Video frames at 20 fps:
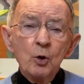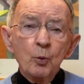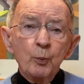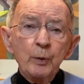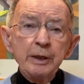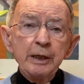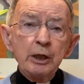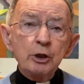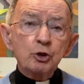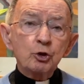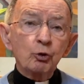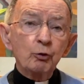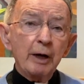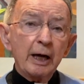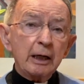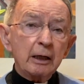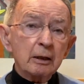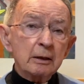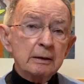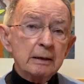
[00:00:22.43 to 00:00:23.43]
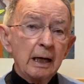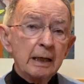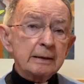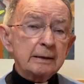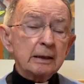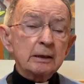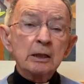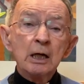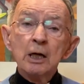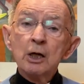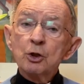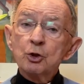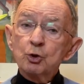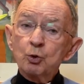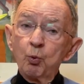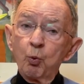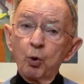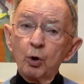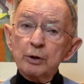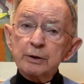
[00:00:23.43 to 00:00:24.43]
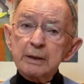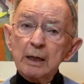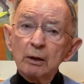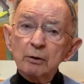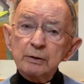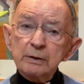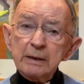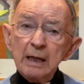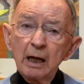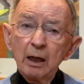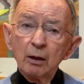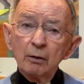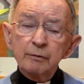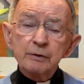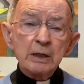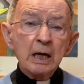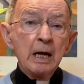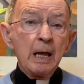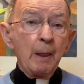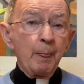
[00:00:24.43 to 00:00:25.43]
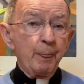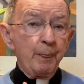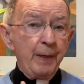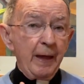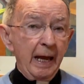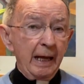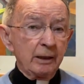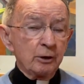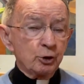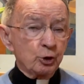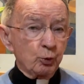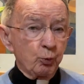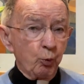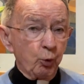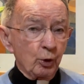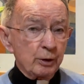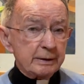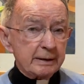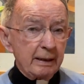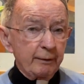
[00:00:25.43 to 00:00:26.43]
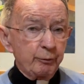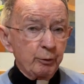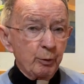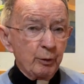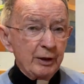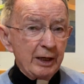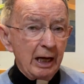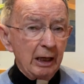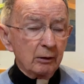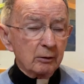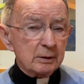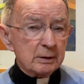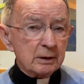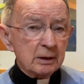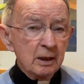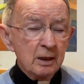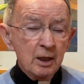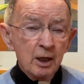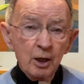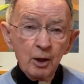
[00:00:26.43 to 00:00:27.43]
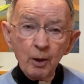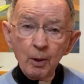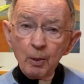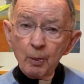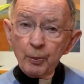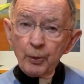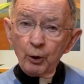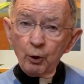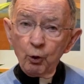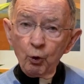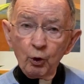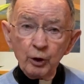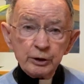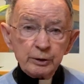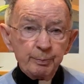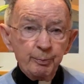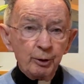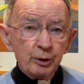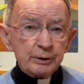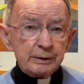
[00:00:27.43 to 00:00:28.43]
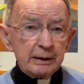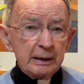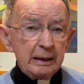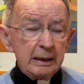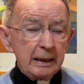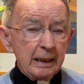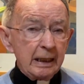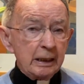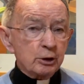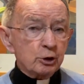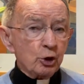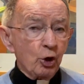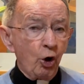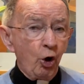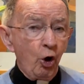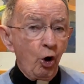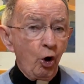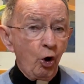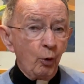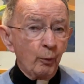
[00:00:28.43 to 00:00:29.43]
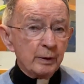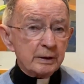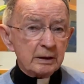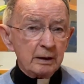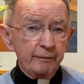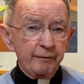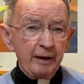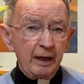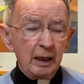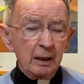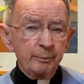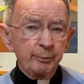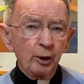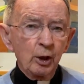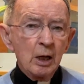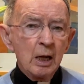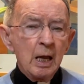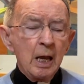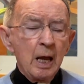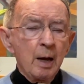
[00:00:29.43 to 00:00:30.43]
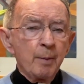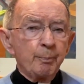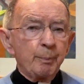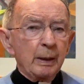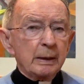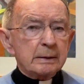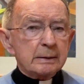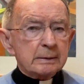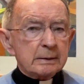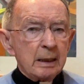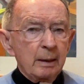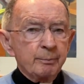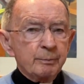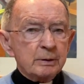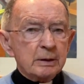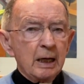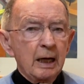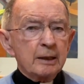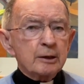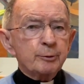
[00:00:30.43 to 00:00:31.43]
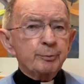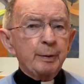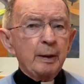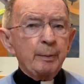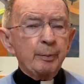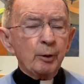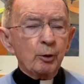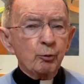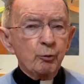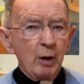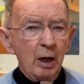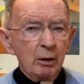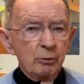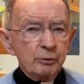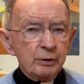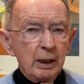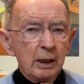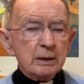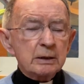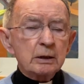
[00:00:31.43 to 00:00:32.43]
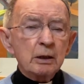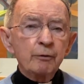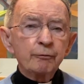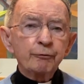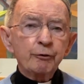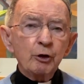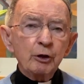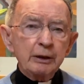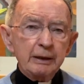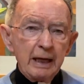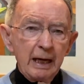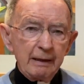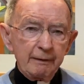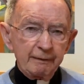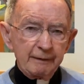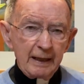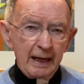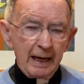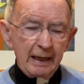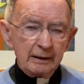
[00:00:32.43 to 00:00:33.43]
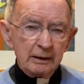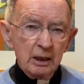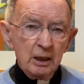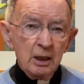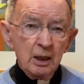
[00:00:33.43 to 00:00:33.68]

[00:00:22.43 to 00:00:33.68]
We need to recognize it towards ourselves, then towards everyone else. The Lord's mercy is always available, but sometimes people around us forget that.